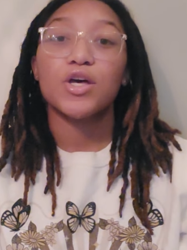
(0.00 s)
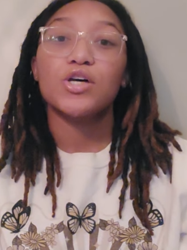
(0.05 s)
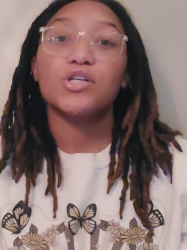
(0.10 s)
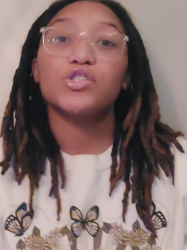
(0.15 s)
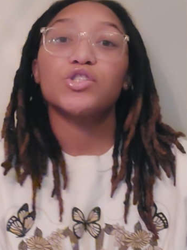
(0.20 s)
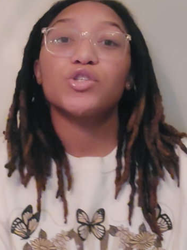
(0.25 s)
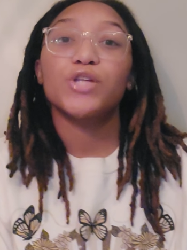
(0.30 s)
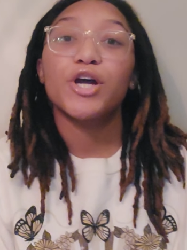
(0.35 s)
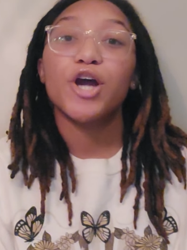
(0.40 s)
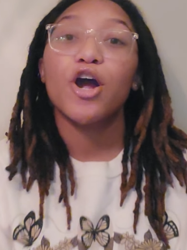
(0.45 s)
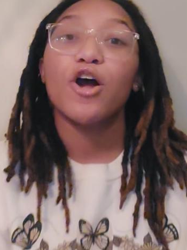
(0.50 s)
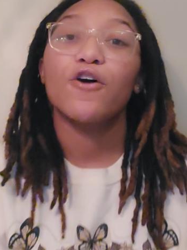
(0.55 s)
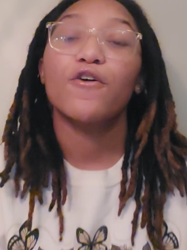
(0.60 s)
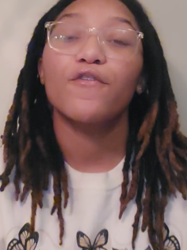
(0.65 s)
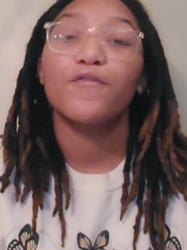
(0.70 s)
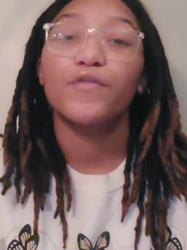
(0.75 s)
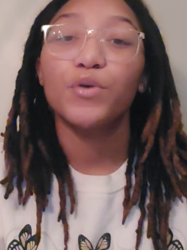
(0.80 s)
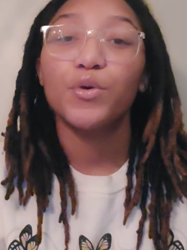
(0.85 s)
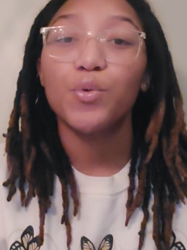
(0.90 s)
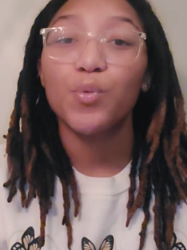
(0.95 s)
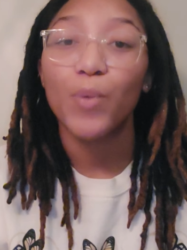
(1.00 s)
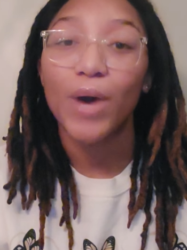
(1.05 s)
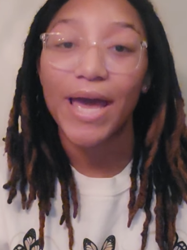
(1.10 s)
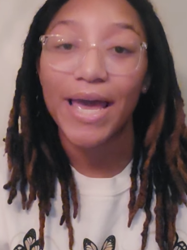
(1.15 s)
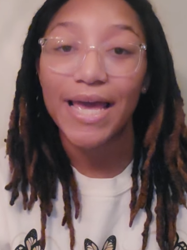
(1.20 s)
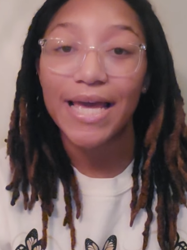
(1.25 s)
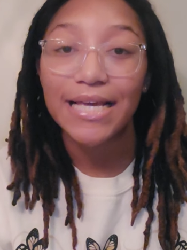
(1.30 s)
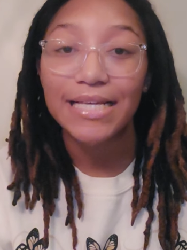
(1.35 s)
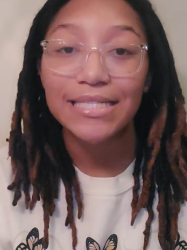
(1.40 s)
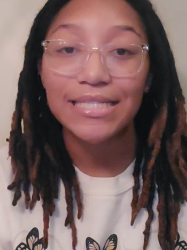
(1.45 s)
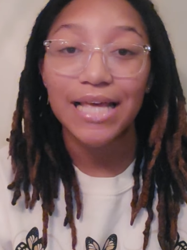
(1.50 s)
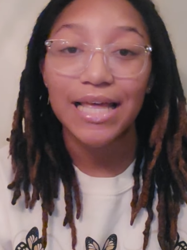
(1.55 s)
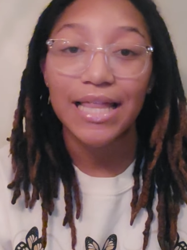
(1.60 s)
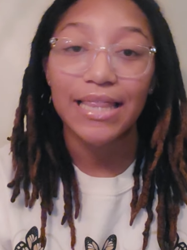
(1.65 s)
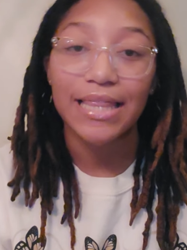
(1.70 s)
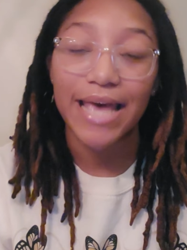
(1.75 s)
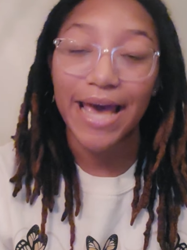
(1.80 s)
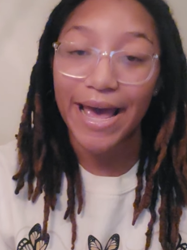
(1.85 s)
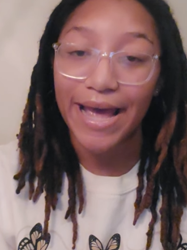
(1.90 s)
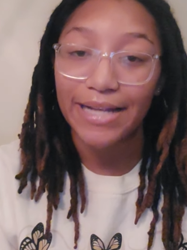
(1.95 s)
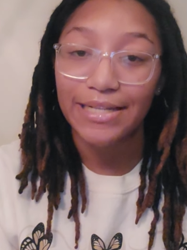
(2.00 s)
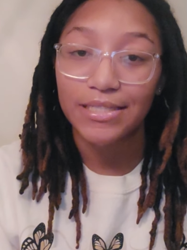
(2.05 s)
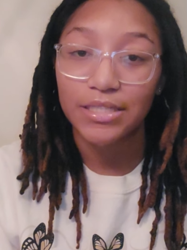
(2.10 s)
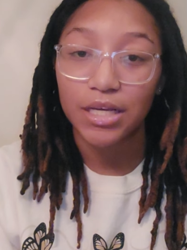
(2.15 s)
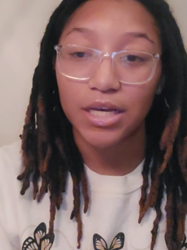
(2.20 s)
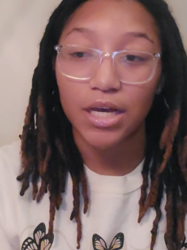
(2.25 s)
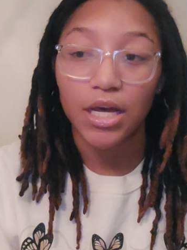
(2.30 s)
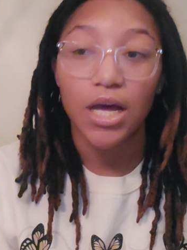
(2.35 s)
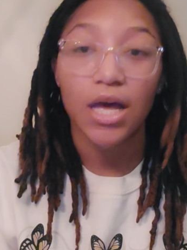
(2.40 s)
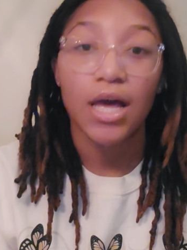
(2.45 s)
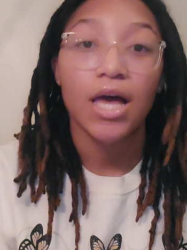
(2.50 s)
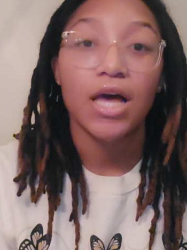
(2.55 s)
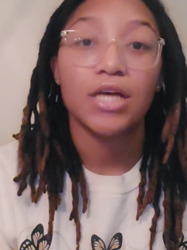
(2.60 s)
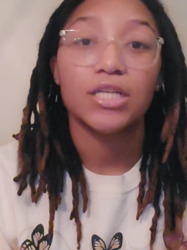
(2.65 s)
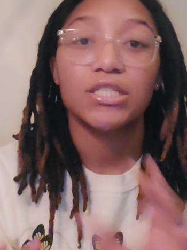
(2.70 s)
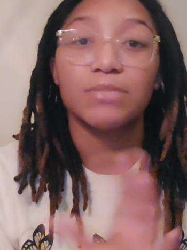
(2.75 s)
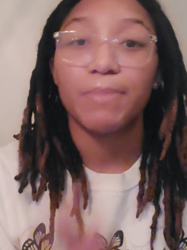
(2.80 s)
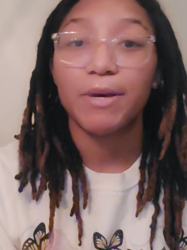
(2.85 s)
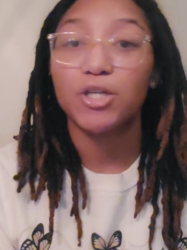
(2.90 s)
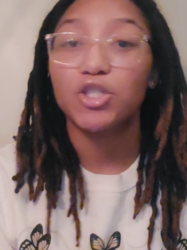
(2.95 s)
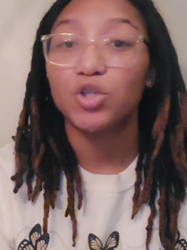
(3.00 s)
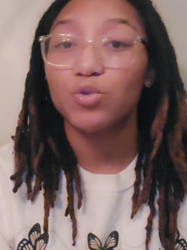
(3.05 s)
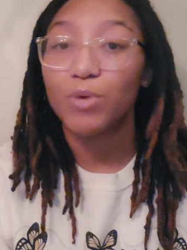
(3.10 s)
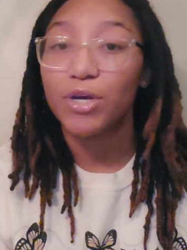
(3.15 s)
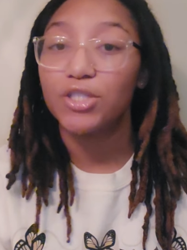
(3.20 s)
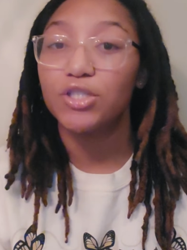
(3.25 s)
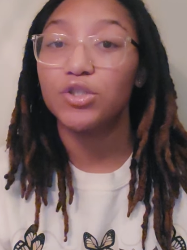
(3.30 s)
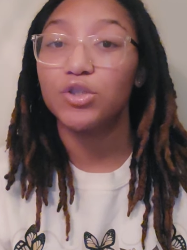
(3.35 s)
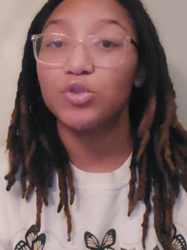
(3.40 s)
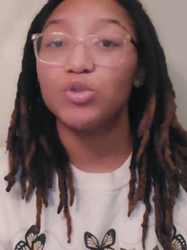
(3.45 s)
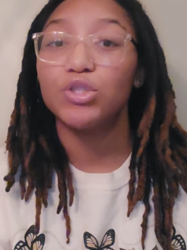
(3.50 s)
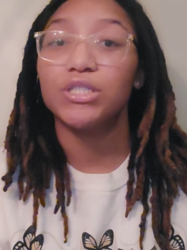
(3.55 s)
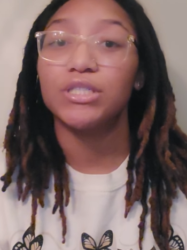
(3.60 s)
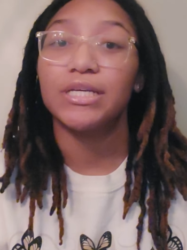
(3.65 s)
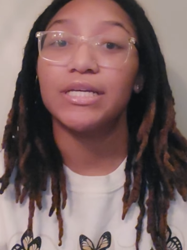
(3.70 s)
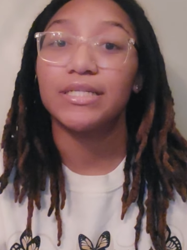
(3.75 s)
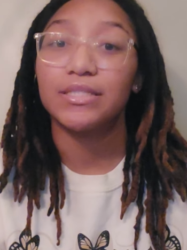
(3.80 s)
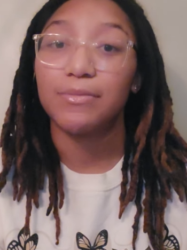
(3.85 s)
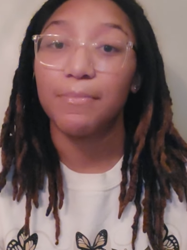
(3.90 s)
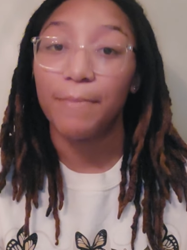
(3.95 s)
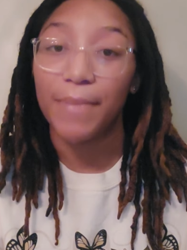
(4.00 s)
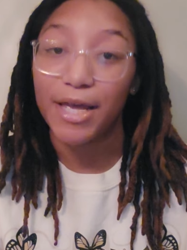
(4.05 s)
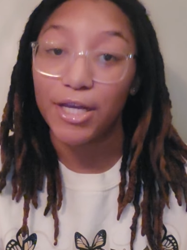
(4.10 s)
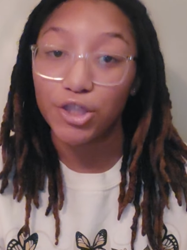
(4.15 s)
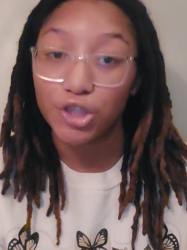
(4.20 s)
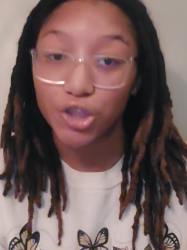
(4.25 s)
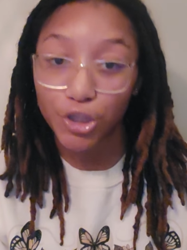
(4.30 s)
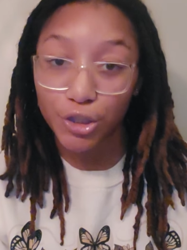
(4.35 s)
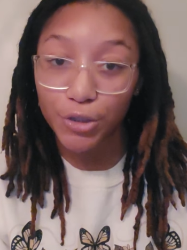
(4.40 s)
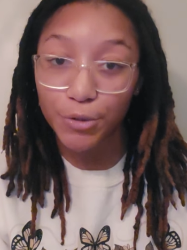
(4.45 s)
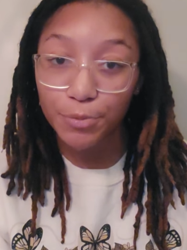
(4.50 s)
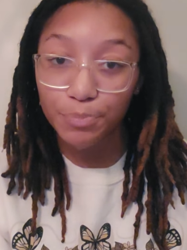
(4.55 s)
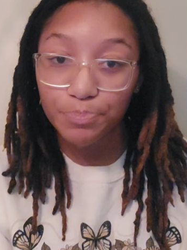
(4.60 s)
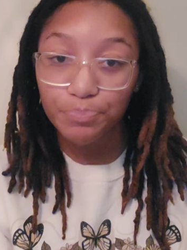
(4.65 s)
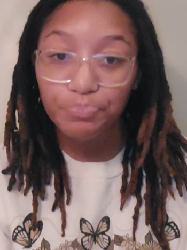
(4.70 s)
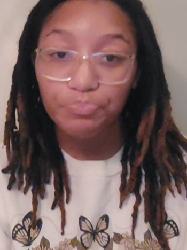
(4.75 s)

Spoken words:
So there are a few ways that spatial resolution is measured,